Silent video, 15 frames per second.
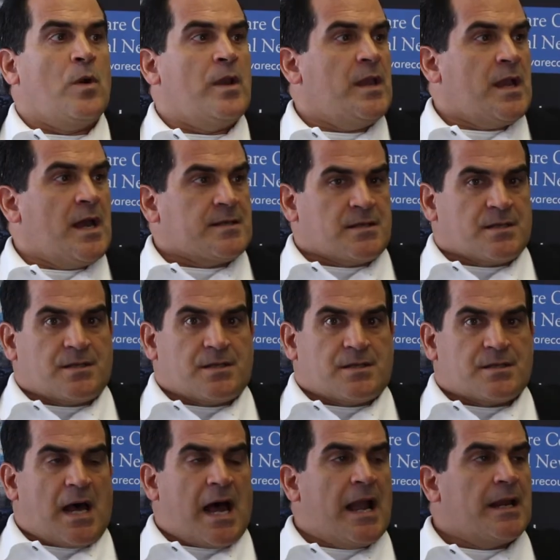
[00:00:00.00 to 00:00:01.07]
We as a
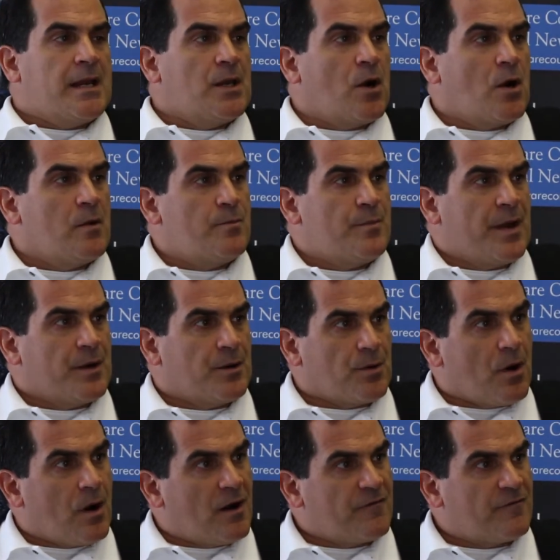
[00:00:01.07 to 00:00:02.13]
society aren't better
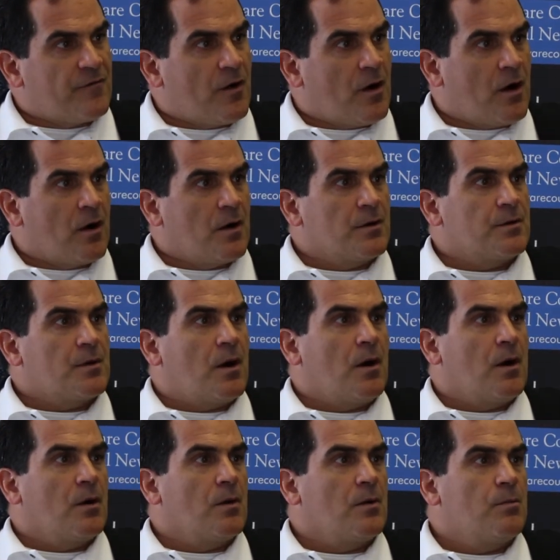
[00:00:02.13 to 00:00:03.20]
off.
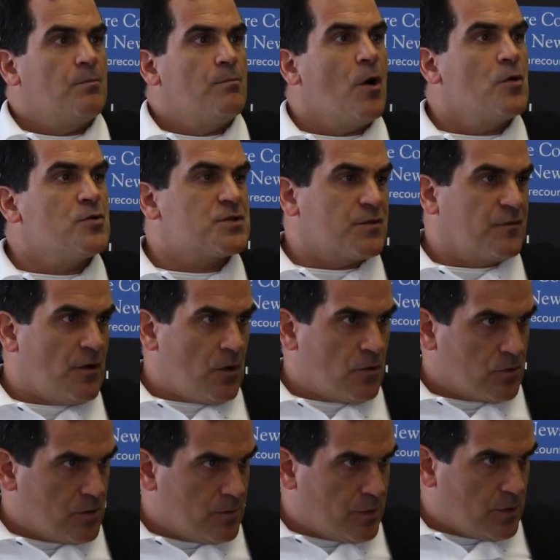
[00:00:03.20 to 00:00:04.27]
Our most
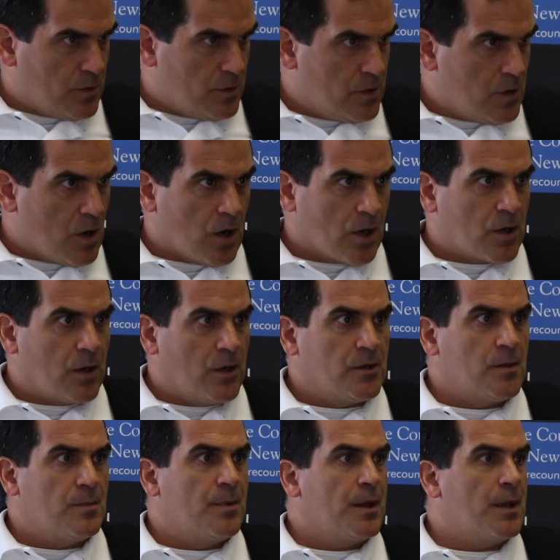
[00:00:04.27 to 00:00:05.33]
vulnerable are going
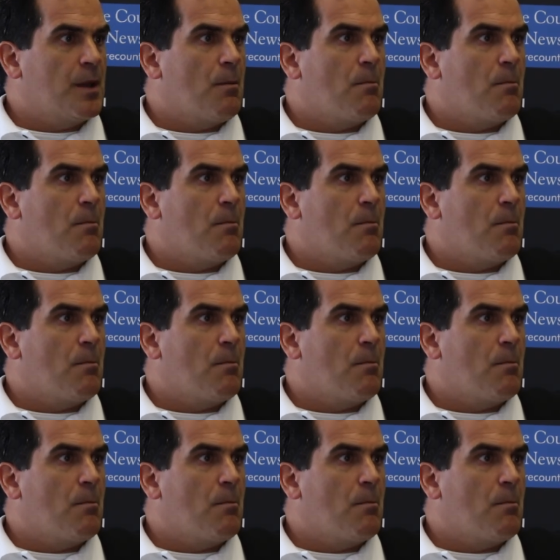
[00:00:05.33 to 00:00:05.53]
to be